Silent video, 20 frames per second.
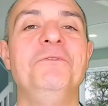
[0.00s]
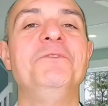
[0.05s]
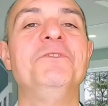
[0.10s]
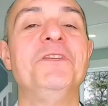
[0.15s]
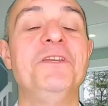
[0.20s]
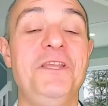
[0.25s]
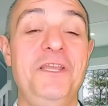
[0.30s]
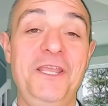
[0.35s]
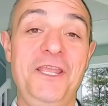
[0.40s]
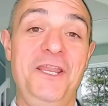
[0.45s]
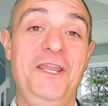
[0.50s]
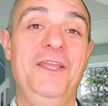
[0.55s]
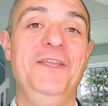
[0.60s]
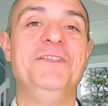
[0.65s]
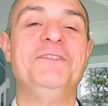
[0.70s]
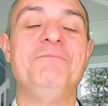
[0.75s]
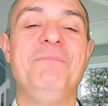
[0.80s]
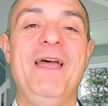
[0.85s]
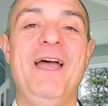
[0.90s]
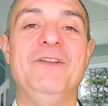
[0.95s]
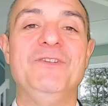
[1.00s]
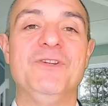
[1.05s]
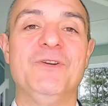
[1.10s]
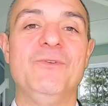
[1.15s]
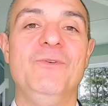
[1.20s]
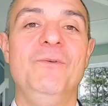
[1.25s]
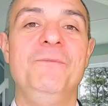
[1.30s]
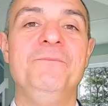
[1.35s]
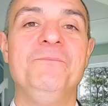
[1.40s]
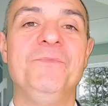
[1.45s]
it is magical.
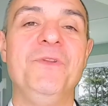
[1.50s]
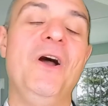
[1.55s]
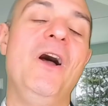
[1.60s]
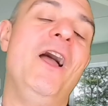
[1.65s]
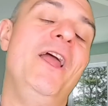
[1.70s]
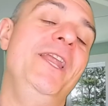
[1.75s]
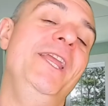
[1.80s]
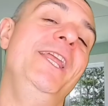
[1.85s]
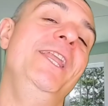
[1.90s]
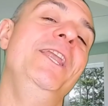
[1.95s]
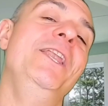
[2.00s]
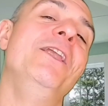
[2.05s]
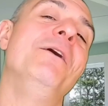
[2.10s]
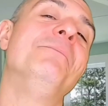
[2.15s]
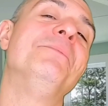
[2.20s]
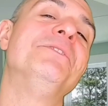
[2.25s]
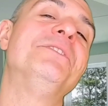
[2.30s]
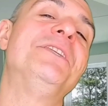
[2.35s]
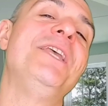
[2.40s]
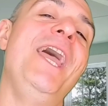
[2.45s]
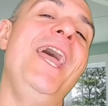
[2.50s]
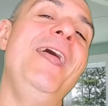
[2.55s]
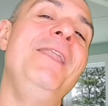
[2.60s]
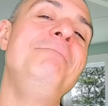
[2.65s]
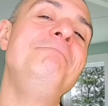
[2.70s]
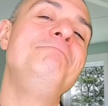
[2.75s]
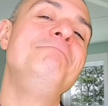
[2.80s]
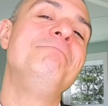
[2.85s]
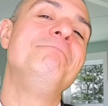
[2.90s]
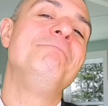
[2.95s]
All right, in at number 10,
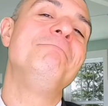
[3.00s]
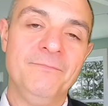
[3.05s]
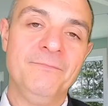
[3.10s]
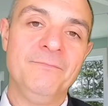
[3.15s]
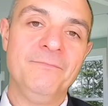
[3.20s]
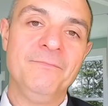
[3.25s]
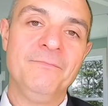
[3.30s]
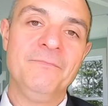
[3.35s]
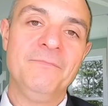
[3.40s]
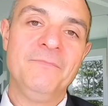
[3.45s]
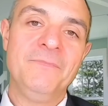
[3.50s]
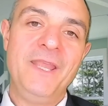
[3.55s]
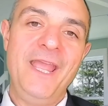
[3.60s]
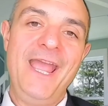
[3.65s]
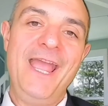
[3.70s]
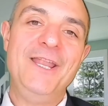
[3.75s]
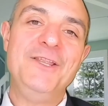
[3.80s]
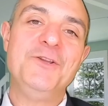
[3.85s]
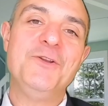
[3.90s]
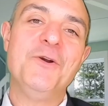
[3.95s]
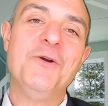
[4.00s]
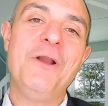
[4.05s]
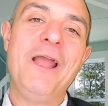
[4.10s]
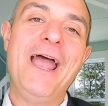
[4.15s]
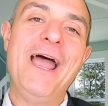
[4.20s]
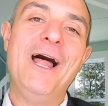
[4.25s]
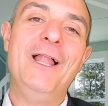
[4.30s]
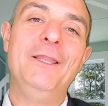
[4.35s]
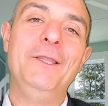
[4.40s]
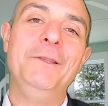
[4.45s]
Edgar
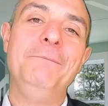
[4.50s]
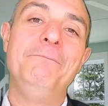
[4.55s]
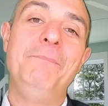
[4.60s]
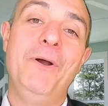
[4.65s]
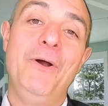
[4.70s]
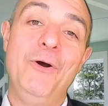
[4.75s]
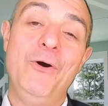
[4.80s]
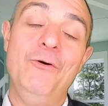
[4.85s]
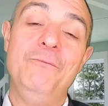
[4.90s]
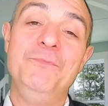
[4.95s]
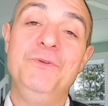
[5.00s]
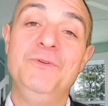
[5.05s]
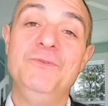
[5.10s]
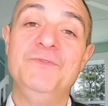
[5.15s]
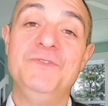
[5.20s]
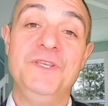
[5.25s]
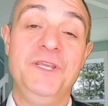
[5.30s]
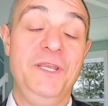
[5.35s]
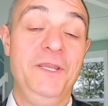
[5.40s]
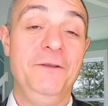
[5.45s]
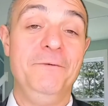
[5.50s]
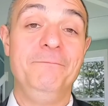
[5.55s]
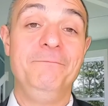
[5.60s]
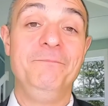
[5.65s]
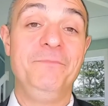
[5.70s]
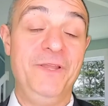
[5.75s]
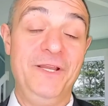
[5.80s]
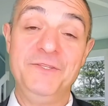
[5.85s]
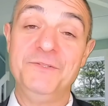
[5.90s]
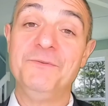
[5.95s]
Allan Poe Museum.
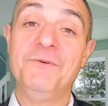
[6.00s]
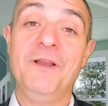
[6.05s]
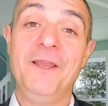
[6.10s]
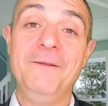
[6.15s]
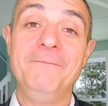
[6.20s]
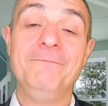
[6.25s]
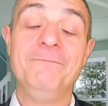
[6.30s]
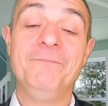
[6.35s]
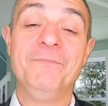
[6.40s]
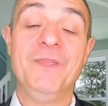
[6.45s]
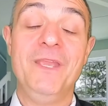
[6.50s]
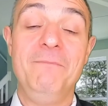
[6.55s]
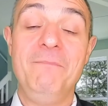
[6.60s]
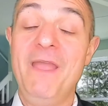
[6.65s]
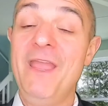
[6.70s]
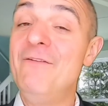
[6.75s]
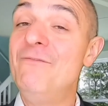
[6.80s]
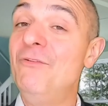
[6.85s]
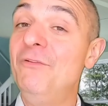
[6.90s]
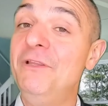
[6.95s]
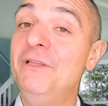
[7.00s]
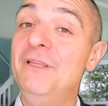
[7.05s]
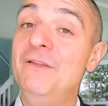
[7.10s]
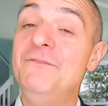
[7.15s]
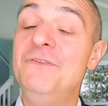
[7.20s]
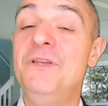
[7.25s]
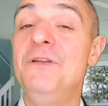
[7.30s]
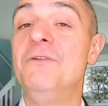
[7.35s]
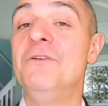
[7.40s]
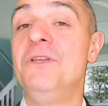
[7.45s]
That's right. He may have only lived
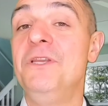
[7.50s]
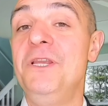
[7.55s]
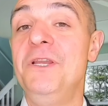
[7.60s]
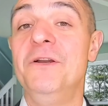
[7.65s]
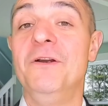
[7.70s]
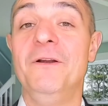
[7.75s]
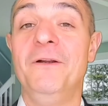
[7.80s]
here a year.